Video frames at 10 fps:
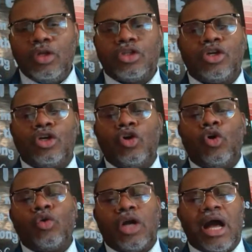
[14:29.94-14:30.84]
to go
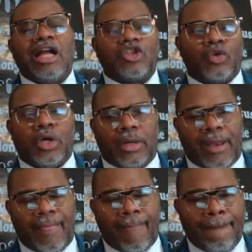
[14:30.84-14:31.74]
contrary
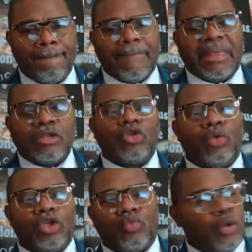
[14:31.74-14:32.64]
to his
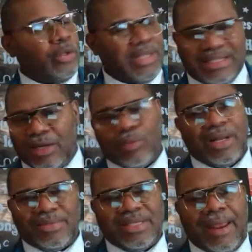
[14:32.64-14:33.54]
word. That's not what I'm
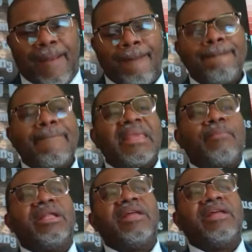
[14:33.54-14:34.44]
saying. But if
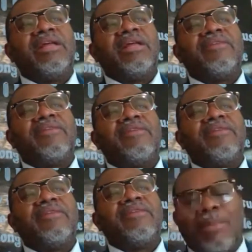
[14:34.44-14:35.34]
it's in the
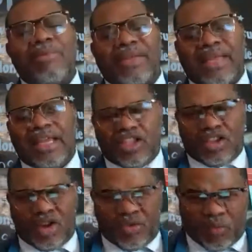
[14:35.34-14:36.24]
ramification
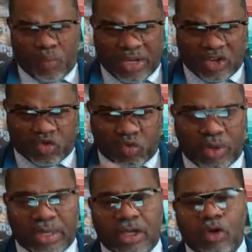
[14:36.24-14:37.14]
of what is
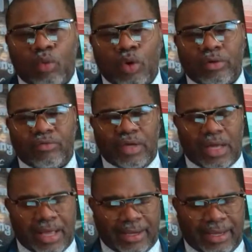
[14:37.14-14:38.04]
written in the word of
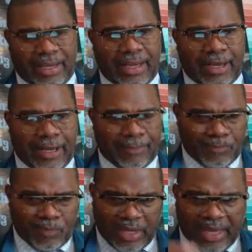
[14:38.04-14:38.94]
God and and and,
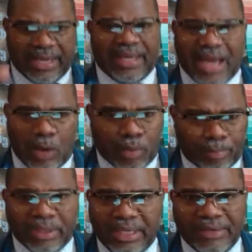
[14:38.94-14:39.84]
and in our
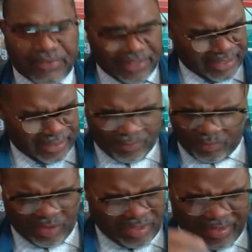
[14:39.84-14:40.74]
belief system,
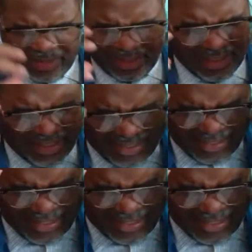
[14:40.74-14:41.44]
listen, just,